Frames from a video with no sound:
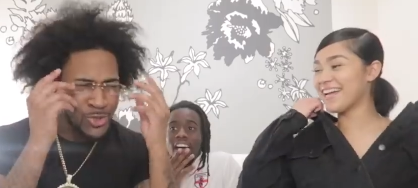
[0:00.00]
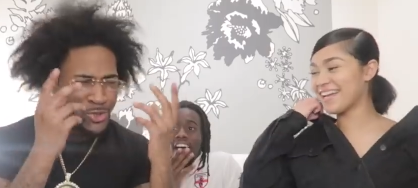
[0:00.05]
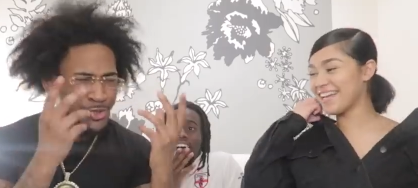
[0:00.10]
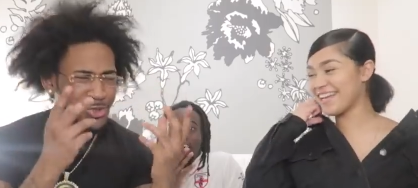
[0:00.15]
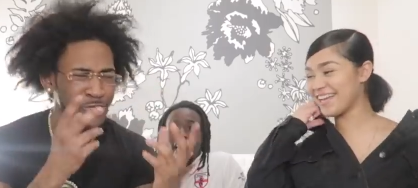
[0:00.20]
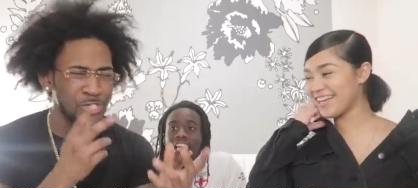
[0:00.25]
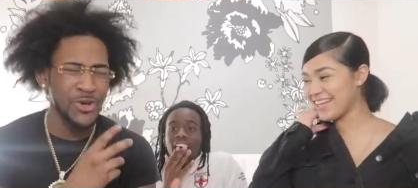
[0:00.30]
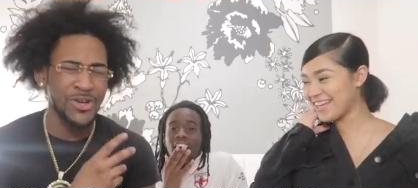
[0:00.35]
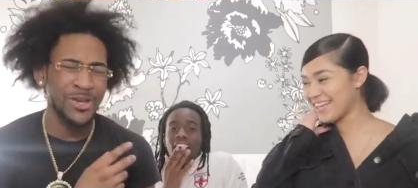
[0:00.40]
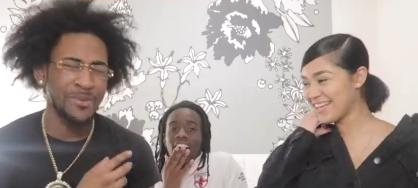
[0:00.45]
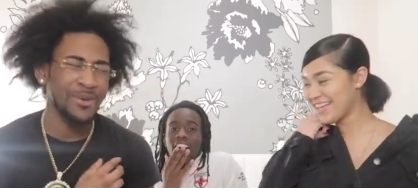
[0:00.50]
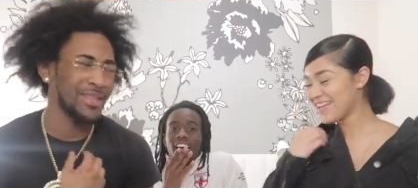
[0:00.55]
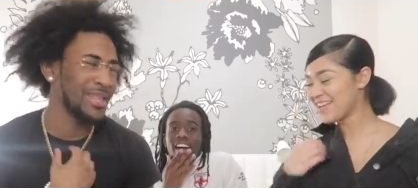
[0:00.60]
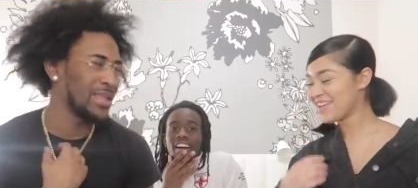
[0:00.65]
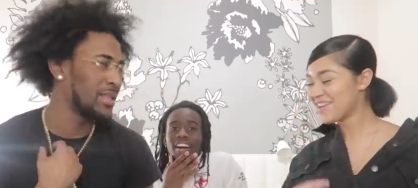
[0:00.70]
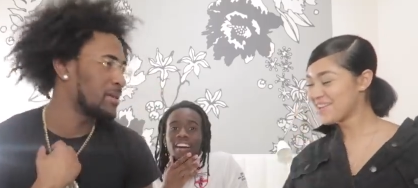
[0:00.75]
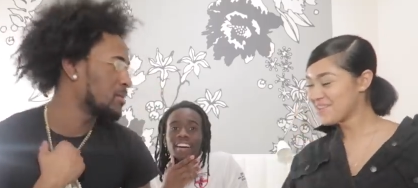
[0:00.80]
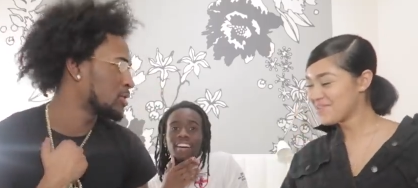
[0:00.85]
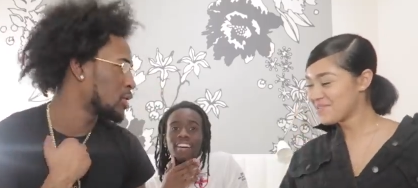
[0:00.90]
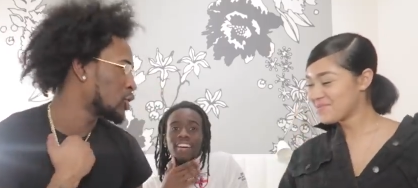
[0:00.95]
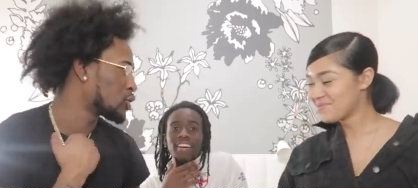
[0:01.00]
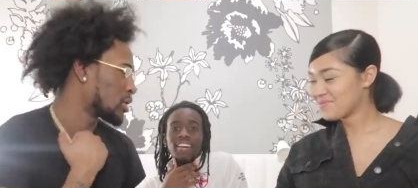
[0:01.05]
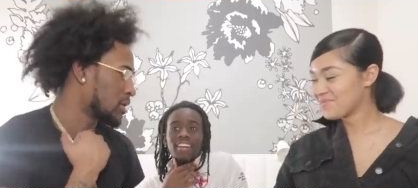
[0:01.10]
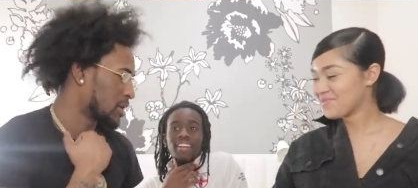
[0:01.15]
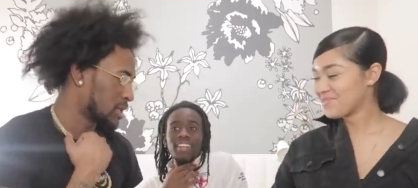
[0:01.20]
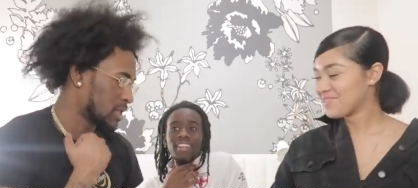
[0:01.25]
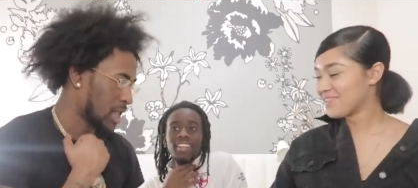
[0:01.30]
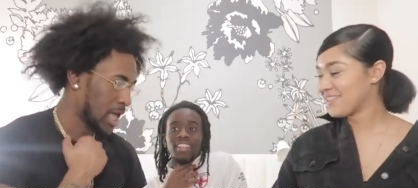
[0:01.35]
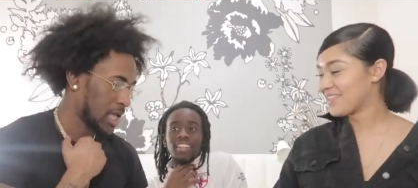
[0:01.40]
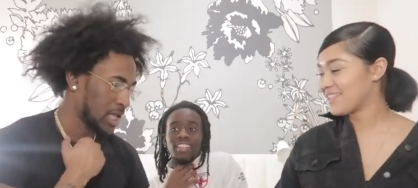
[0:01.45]
Speaker 1: you talking about? Like, this is
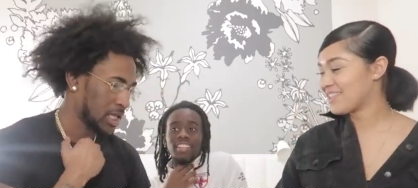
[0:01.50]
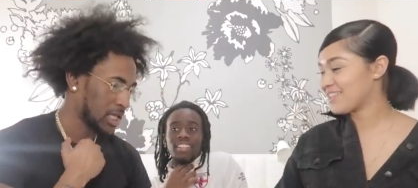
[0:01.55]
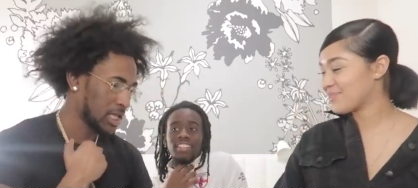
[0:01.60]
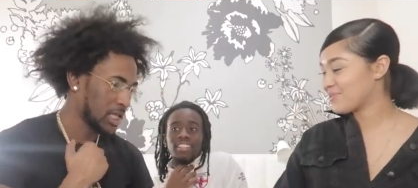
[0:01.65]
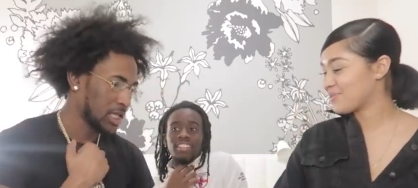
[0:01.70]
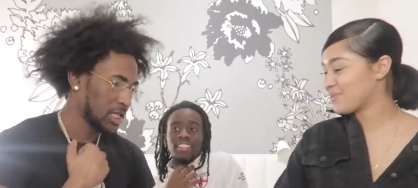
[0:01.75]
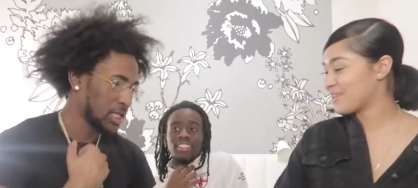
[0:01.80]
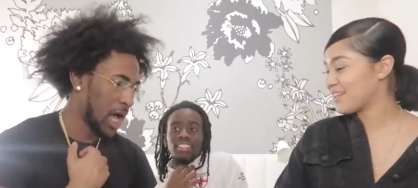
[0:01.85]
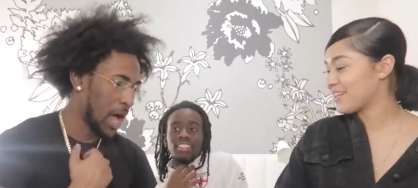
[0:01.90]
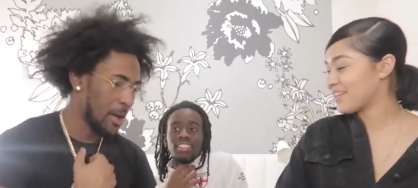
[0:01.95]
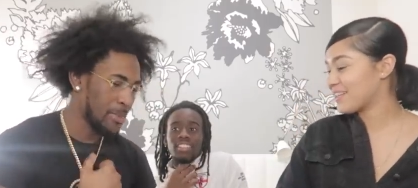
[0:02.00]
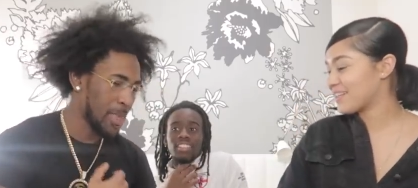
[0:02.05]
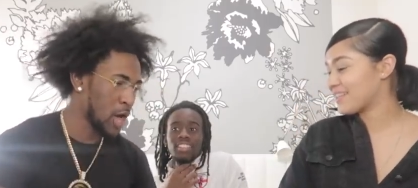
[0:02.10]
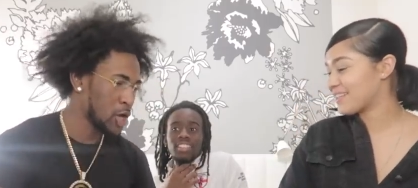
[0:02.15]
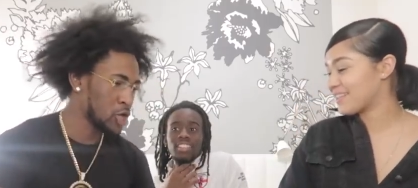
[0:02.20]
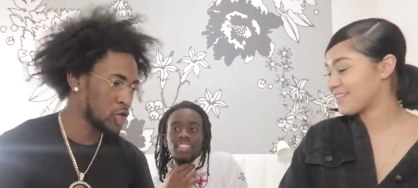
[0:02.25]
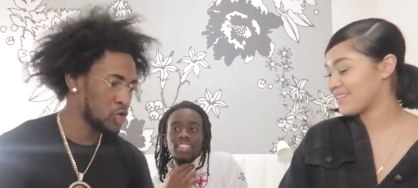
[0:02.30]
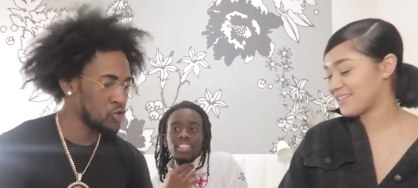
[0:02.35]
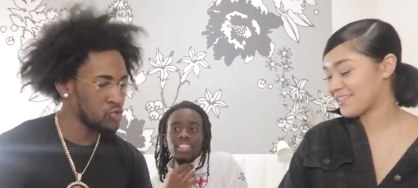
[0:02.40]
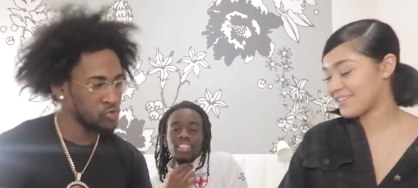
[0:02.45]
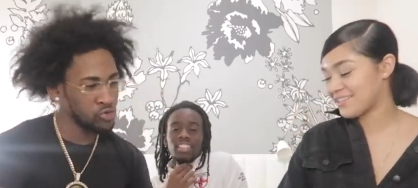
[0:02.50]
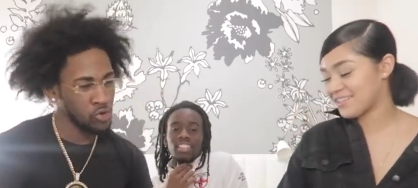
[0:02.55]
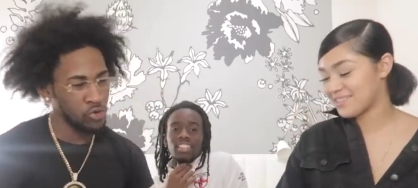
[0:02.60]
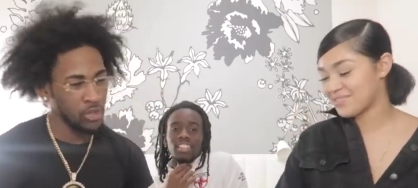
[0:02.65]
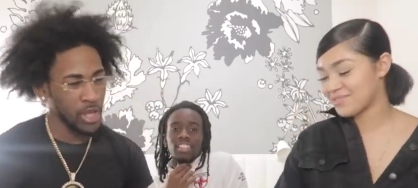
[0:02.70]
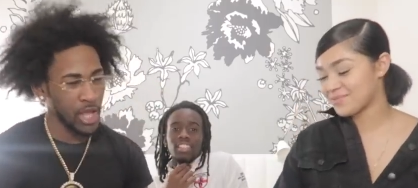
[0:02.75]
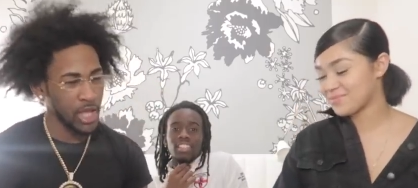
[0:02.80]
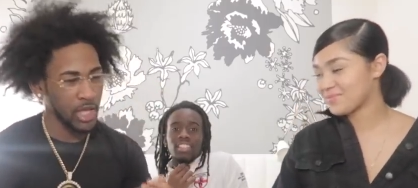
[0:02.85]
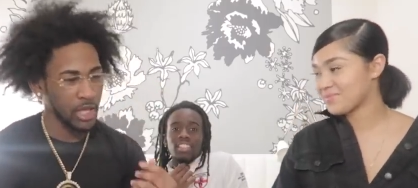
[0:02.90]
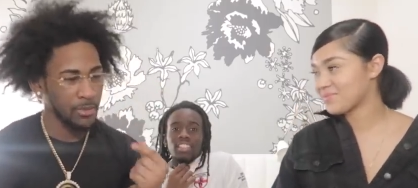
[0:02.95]
like, you I'm not true though.
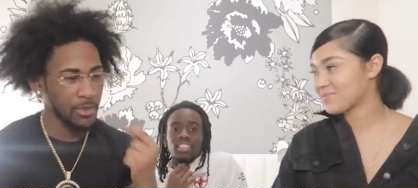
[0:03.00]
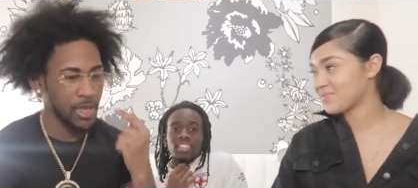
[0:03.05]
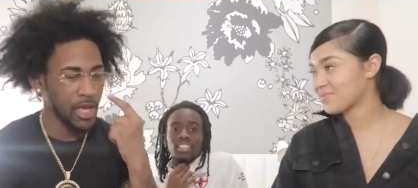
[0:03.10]
Like, I'm